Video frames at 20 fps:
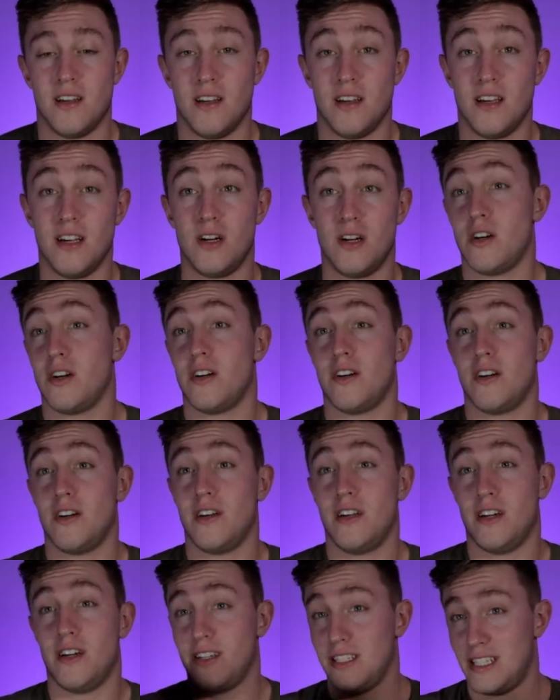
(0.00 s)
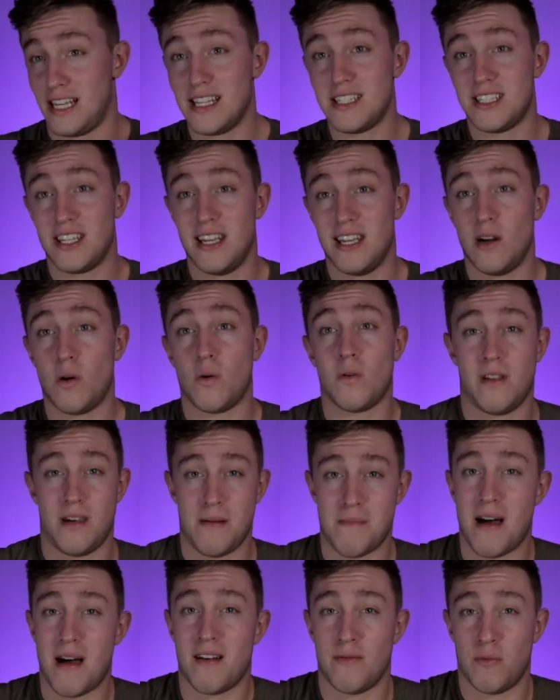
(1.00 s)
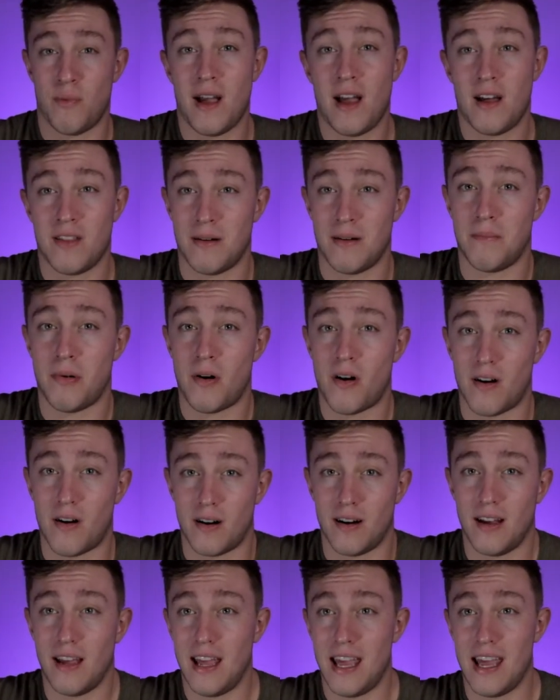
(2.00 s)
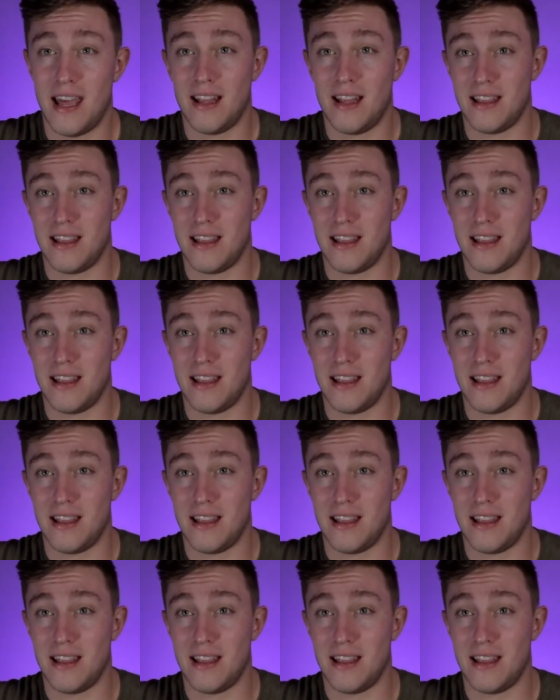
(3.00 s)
your intensity or the amount of weight on the bar, it